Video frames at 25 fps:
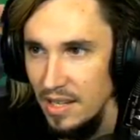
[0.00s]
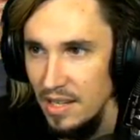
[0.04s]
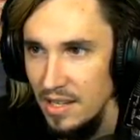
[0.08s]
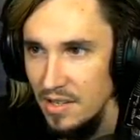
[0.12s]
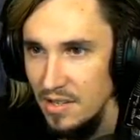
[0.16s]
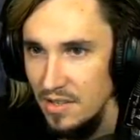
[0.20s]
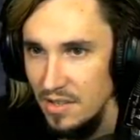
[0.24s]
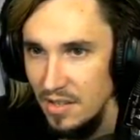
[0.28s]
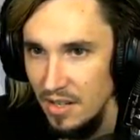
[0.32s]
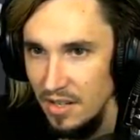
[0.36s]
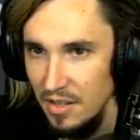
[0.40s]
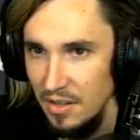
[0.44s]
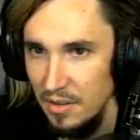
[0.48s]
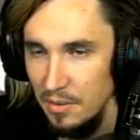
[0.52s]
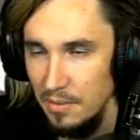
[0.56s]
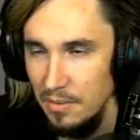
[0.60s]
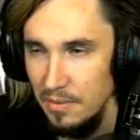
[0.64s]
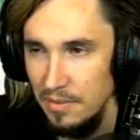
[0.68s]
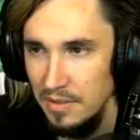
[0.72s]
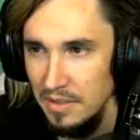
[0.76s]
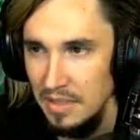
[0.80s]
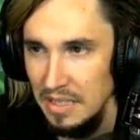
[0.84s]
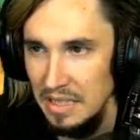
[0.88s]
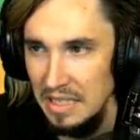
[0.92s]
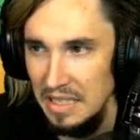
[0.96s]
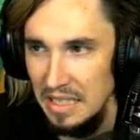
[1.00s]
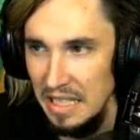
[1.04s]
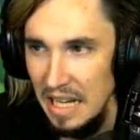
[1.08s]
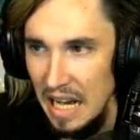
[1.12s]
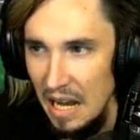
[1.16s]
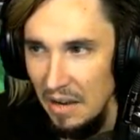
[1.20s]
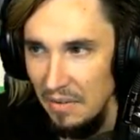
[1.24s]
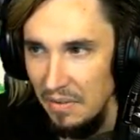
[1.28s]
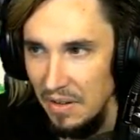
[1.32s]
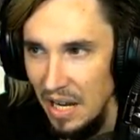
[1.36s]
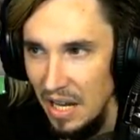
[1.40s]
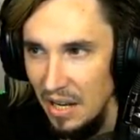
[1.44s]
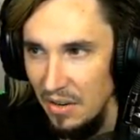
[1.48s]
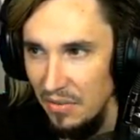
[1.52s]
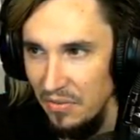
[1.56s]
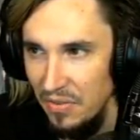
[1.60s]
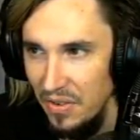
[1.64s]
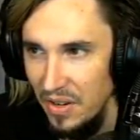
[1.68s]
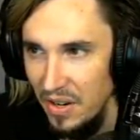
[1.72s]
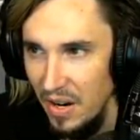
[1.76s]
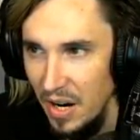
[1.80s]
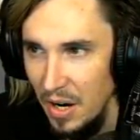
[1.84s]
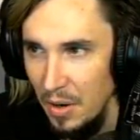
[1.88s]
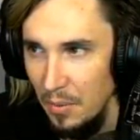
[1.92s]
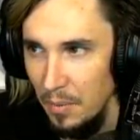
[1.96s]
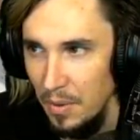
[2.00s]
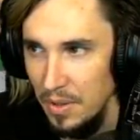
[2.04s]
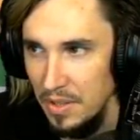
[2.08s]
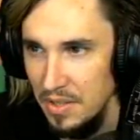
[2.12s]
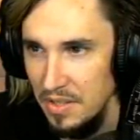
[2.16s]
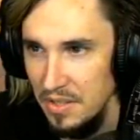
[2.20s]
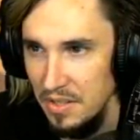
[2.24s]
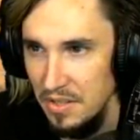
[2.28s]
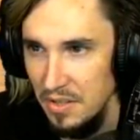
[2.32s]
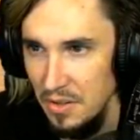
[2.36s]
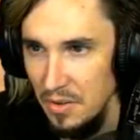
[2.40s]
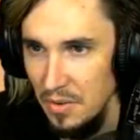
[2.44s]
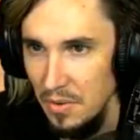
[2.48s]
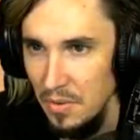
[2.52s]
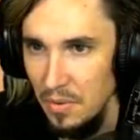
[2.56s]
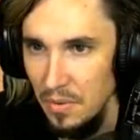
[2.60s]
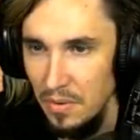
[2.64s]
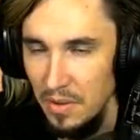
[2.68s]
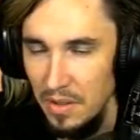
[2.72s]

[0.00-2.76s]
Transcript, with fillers: So I've got to figure out what to do.